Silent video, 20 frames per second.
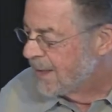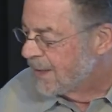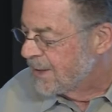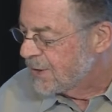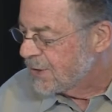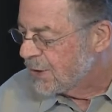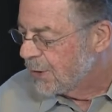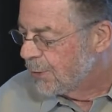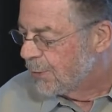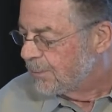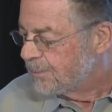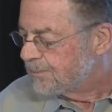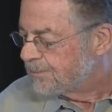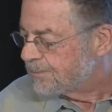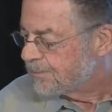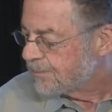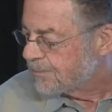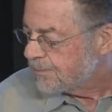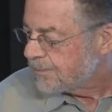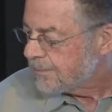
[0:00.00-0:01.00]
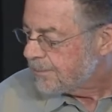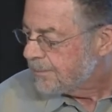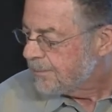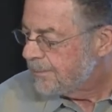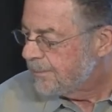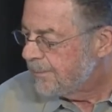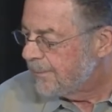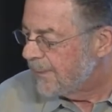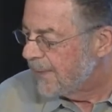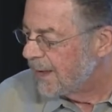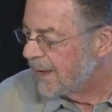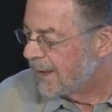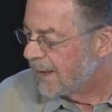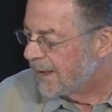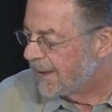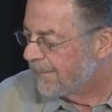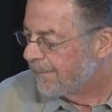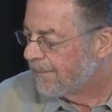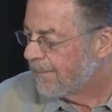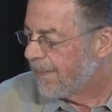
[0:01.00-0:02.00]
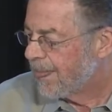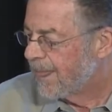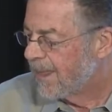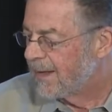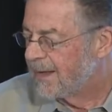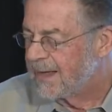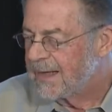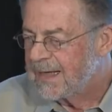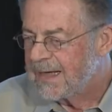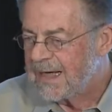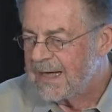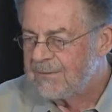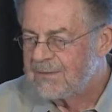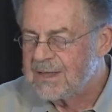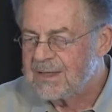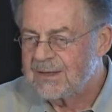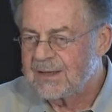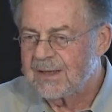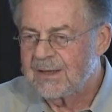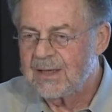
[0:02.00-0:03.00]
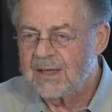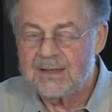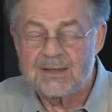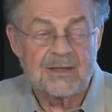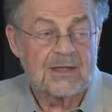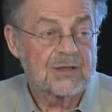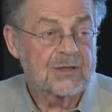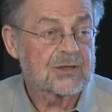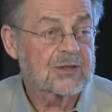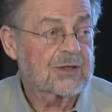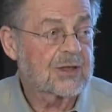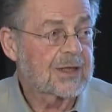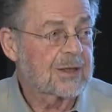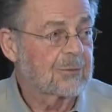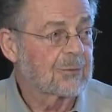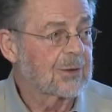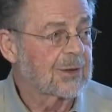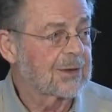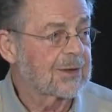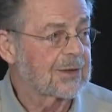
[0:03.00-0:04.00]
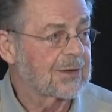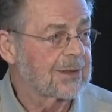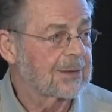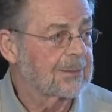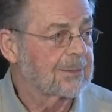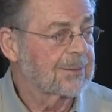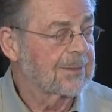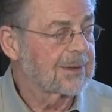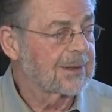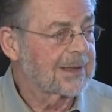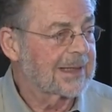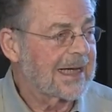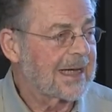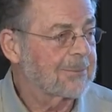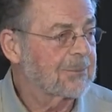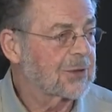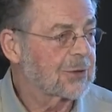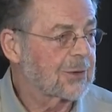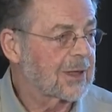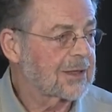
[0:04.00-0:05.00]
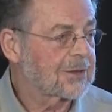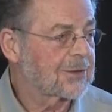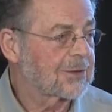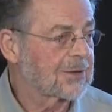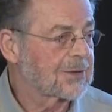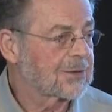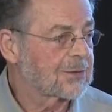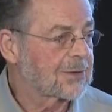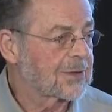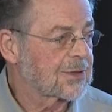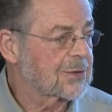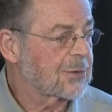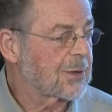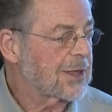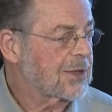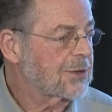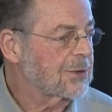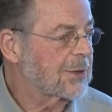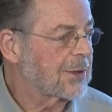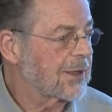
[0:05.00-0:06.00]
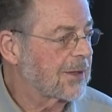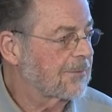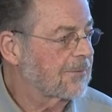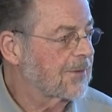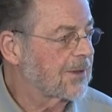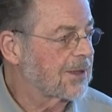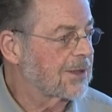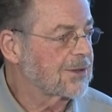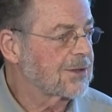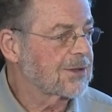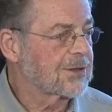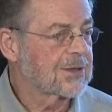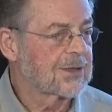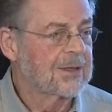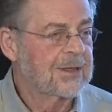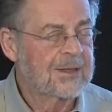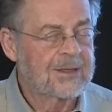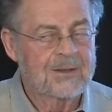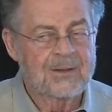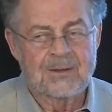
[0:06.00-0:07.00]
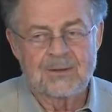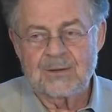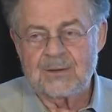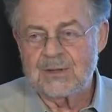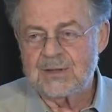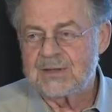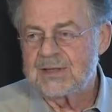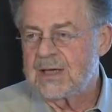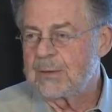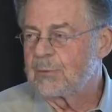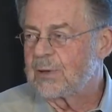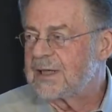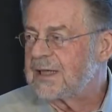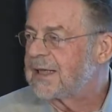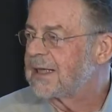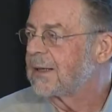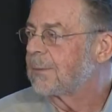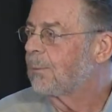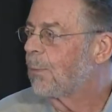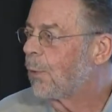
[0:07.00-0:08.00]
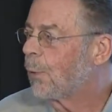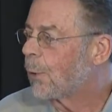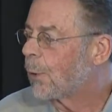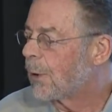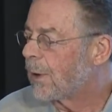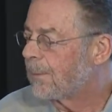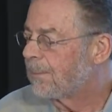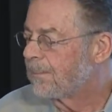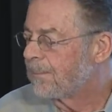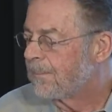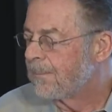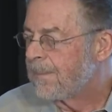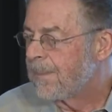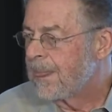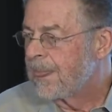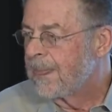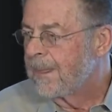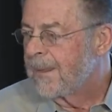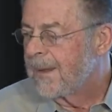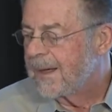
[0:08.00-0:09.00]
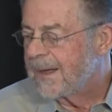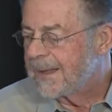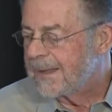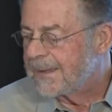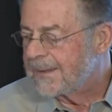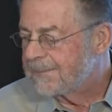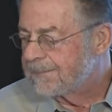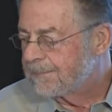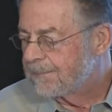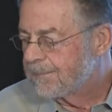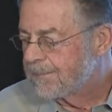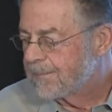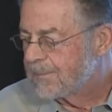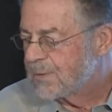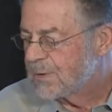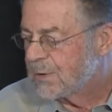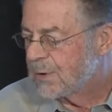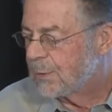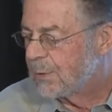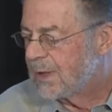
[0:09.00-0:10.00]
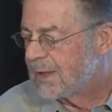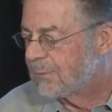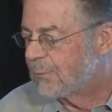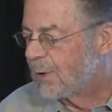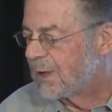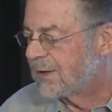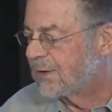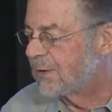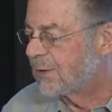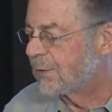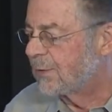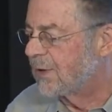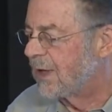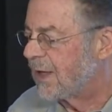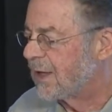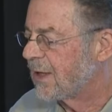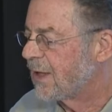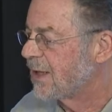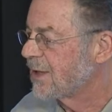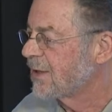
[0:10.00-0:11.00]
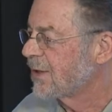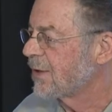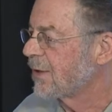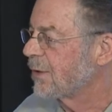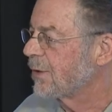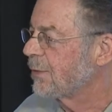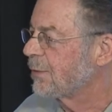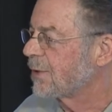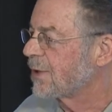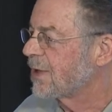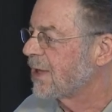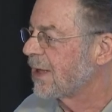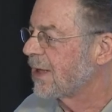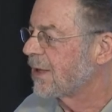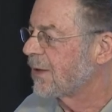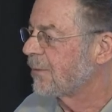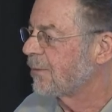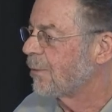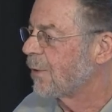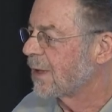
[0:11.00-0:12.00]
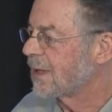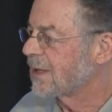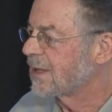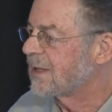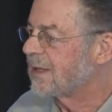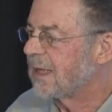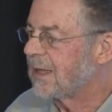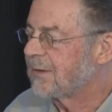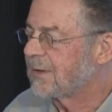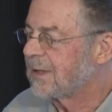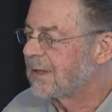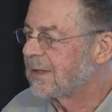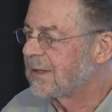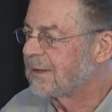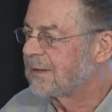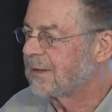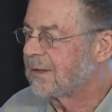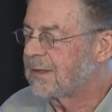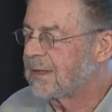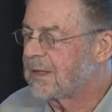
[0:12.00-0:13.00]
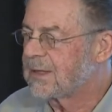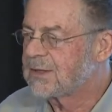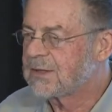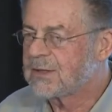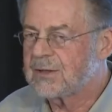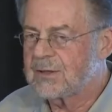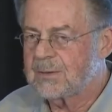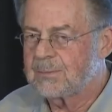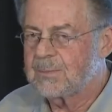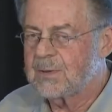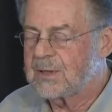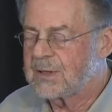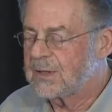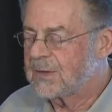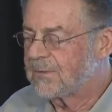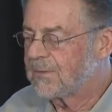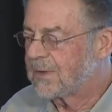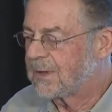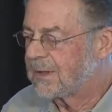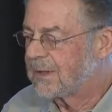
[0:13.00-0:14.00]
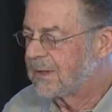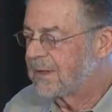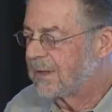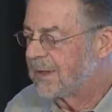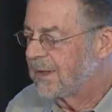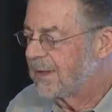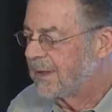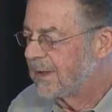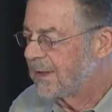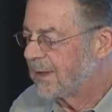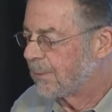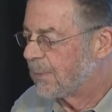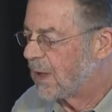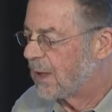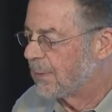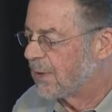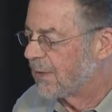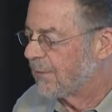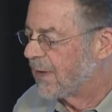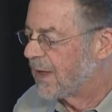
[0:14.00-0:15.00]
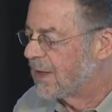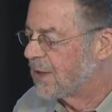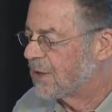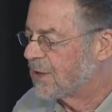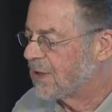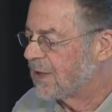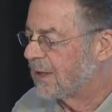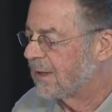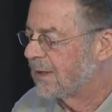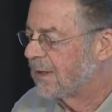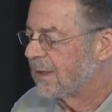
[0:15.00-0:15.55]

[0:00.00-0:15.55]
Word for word: So um, having gotten a start with um, lab directors' discretionary funds, of course now we needed more, and so I went to Don Austin, who was head of what is now the ASCR part of uh, Department of Energy.